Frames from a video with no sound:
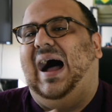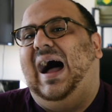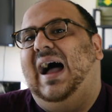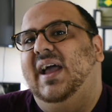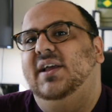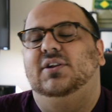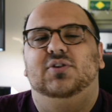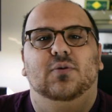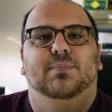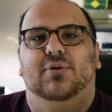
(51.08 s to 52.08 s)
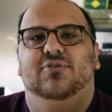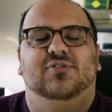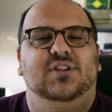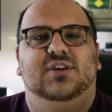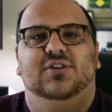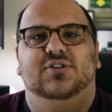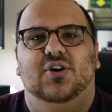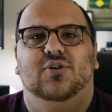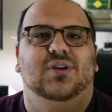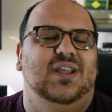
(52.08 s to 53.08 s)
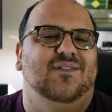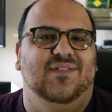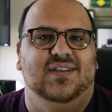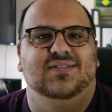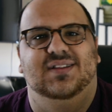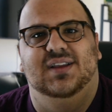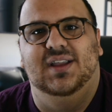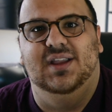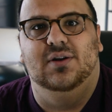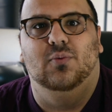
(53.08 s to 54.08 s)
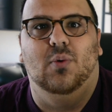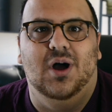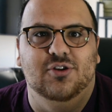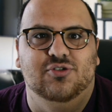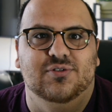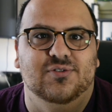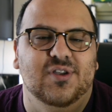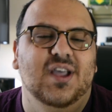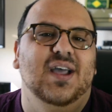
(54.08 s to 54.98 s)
I don't personally condone investing in watches.